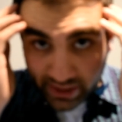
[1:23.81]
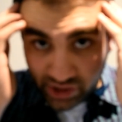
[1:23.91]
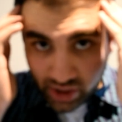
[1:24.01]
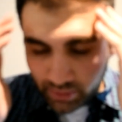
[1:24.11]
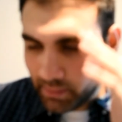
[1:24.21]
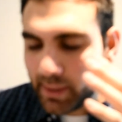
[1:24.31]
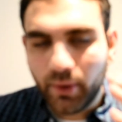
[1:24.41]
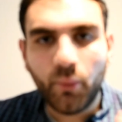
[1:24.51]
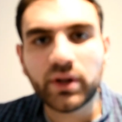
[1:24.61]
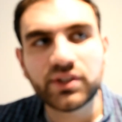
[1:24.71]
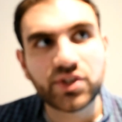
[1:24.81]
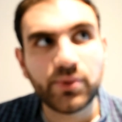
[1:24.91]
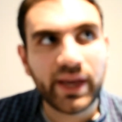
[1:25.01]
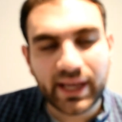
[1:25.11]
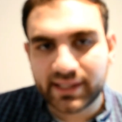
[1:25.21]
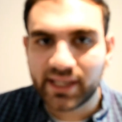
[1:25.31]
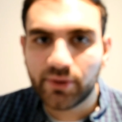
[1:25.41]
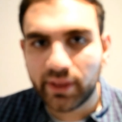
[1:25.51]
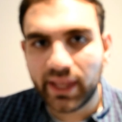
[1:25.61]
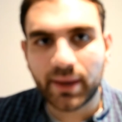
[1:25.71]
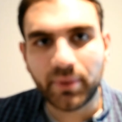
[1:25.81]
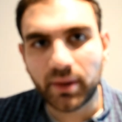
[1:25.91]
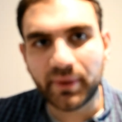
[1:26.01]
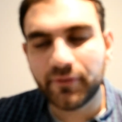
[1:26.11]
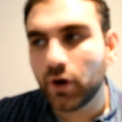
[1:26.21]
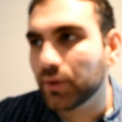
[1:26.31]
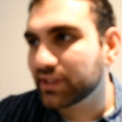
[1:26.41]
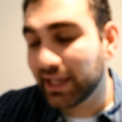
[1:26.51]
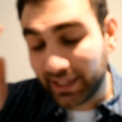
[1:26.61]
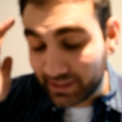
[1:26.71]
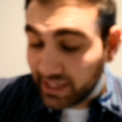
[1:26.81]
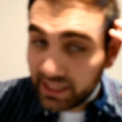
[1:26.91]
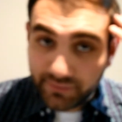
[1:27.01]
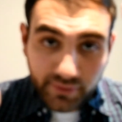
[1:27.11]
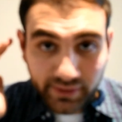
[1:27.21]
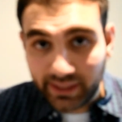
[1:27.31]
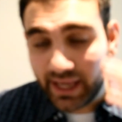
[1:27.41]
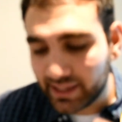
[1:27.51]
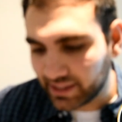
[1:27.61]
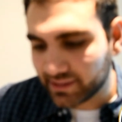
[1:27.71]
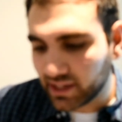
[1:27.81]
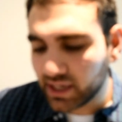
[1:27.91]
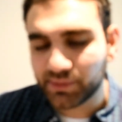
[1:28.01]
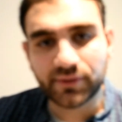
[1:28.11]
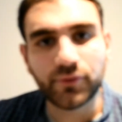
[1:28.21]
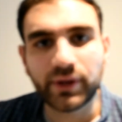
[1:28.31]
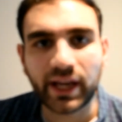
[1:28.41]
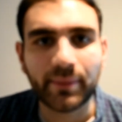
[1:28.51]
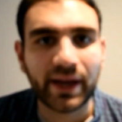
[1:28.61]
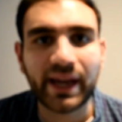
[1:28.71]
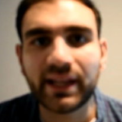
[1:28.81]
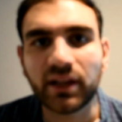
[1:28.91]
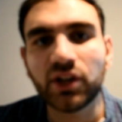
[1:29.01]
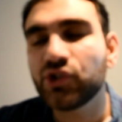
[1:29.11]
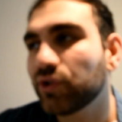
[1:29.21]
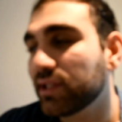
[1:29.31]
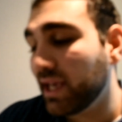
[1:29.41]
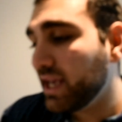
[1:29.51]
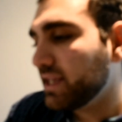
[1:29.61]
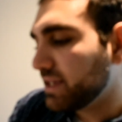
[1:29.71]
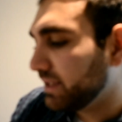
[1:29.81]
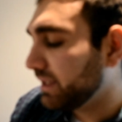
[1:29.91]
It stopped at maybe 1-2 hairs here and there, but before I was getting like 10-15 hairs at a time just falling out of my hand, hundreds of hairs a